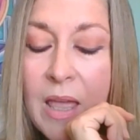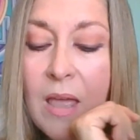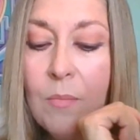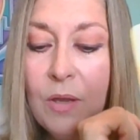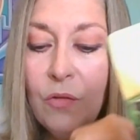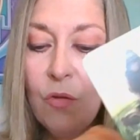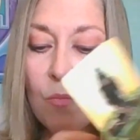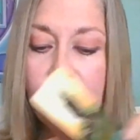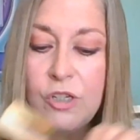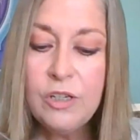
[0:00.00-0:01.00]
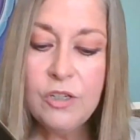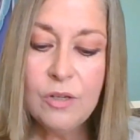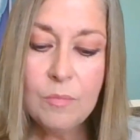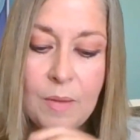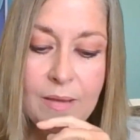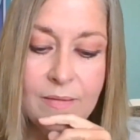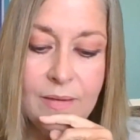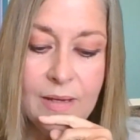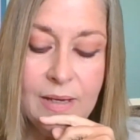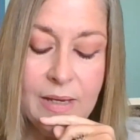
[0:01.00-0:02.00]
Because the Magician
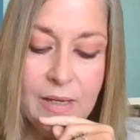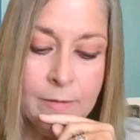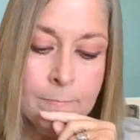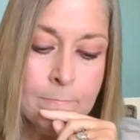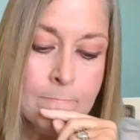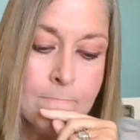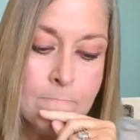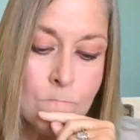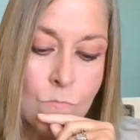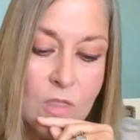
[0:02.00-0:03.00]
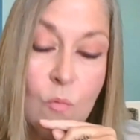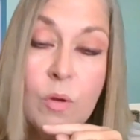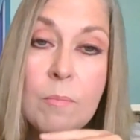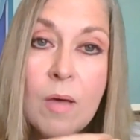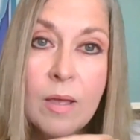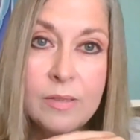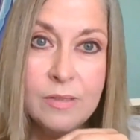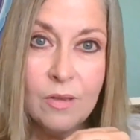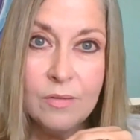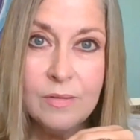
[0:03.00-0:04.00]
basically reminds
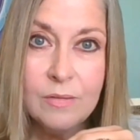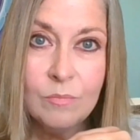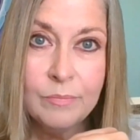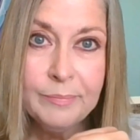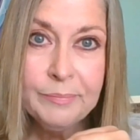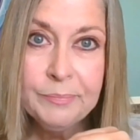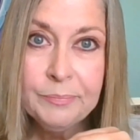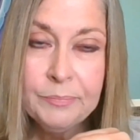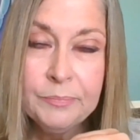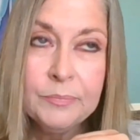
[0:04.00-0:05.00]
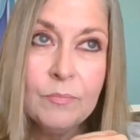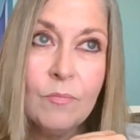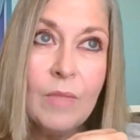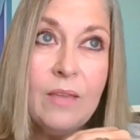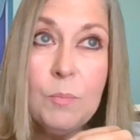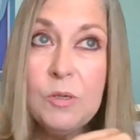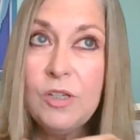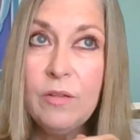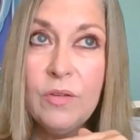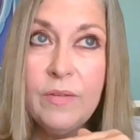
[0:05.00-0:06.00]
us,
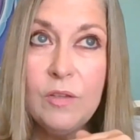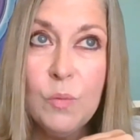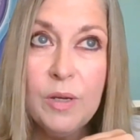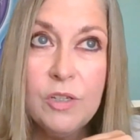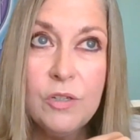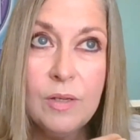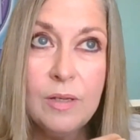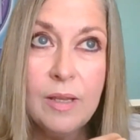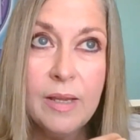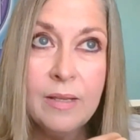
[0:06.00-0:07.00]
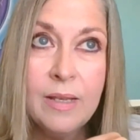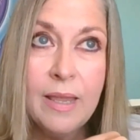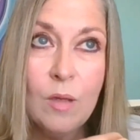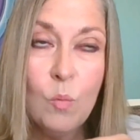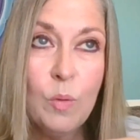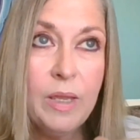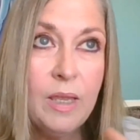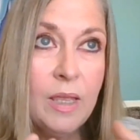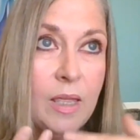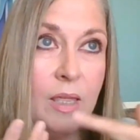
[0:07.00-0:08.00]
especially in a situation like now,
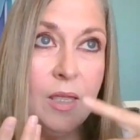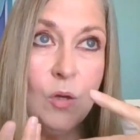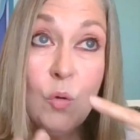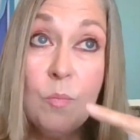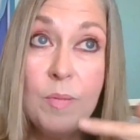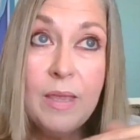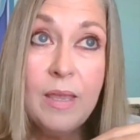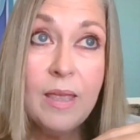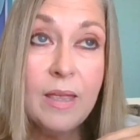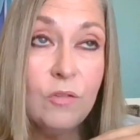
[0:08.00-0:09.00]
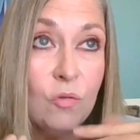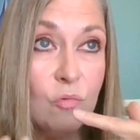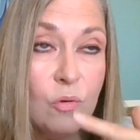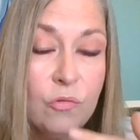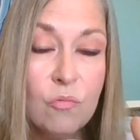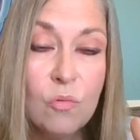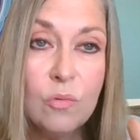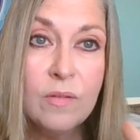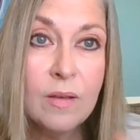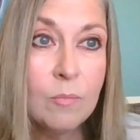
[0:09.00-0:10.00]
we could be at a
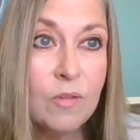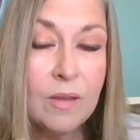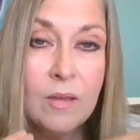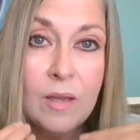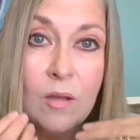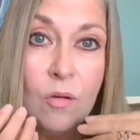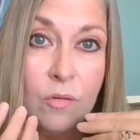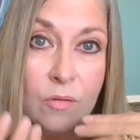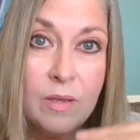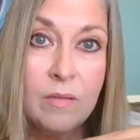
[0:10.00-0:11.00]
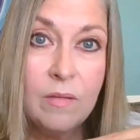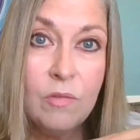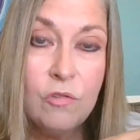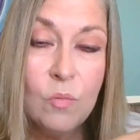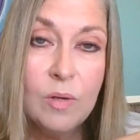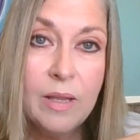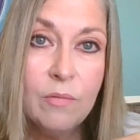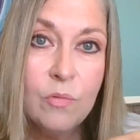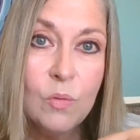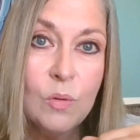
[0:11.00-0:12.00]
crossroads, and I'm talking on an individual
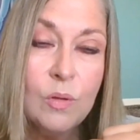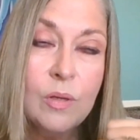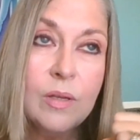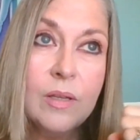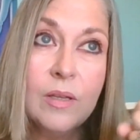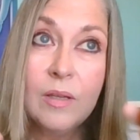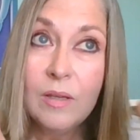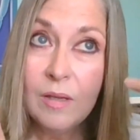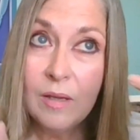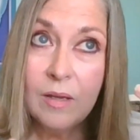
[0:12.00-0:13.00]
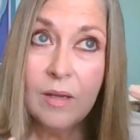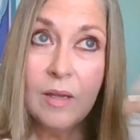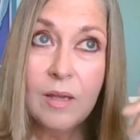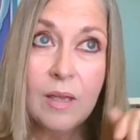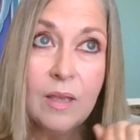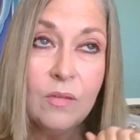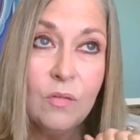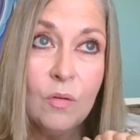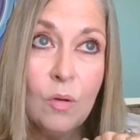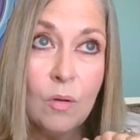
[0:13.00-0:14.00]
level as
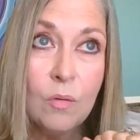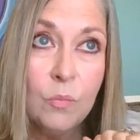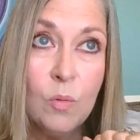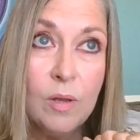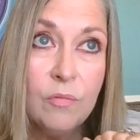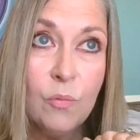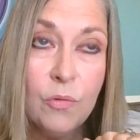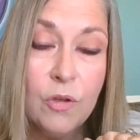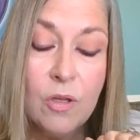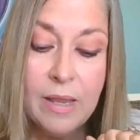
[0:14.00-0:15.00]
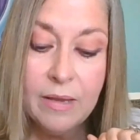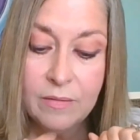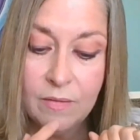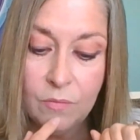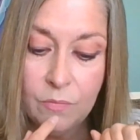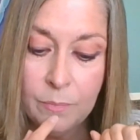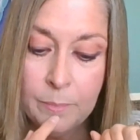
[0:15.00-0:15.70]
well for the collective.